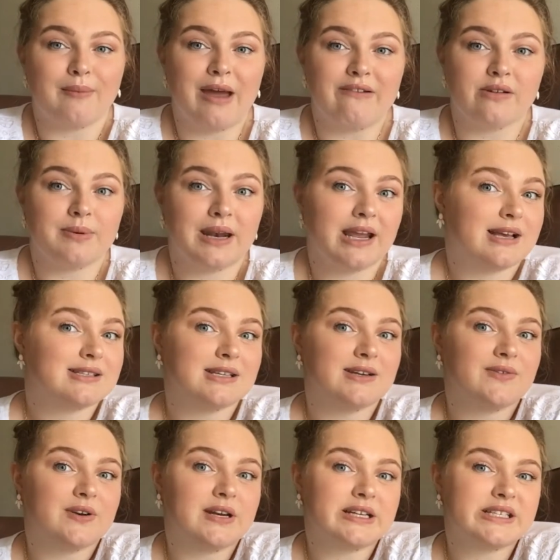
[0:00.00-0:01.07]
Everybody has a
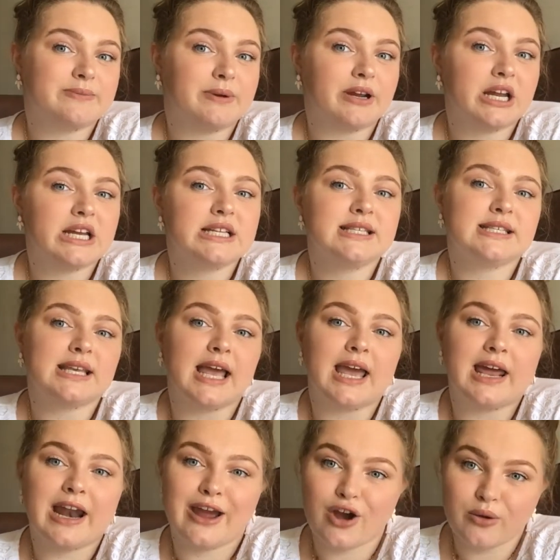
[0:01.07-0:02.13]
different experience,
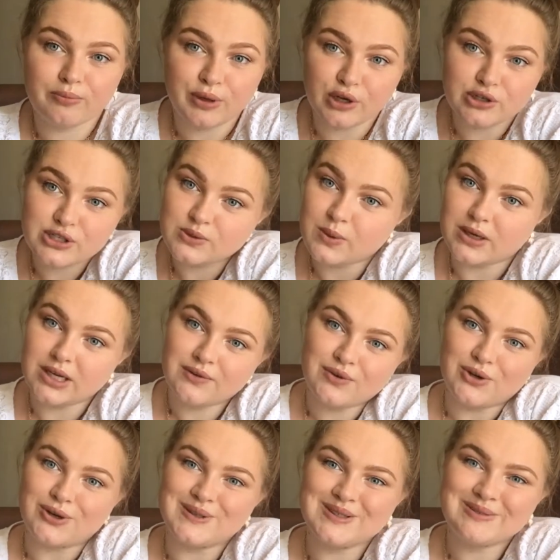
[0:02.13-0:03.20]
and I hope yours is
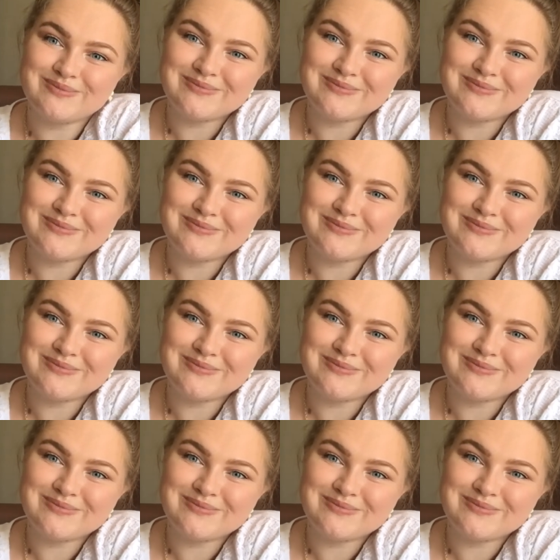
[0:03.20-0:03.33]
wonderful.